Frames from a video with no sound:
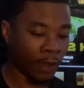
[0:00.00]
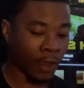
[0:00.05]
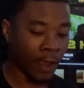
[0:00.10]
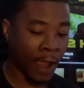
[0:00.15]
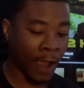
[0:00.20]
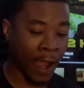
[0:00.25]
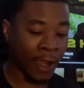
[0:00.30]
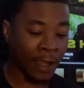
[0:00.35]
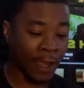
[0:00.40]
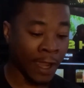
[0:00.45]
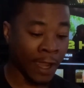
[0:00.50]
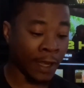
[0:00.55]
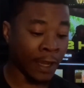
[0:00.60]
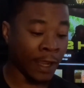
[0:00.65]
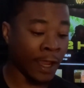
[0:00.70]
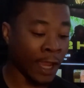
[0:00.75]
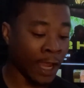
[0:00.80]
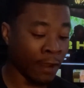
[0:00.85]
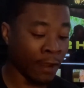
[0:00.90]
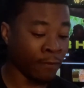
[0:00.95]
I gotta
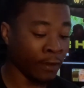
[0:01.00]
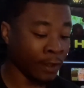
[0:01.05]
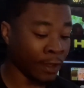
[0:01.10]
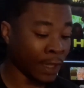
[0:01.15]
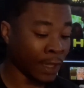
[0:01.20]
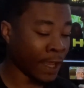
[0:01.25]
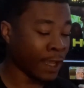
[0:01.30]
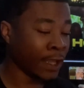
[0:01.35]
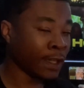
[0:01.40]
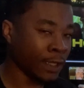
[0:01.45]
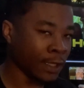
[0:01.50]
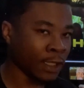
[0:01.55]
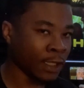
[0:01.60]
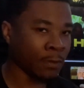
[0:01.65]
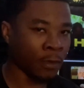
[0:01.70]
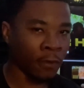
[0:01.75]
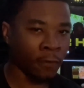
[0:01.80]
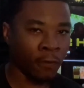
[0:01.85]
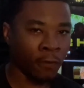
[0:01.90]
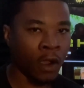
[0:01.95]
have it like this
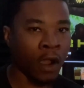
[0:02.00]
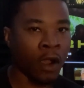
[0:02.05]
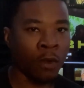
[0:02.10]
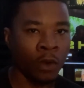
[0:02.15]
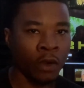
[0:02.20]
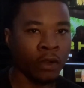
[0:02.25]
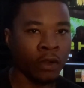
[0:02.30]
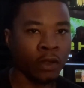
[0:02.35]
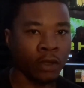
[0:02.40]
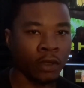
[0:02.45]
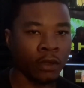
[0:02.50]
before I work.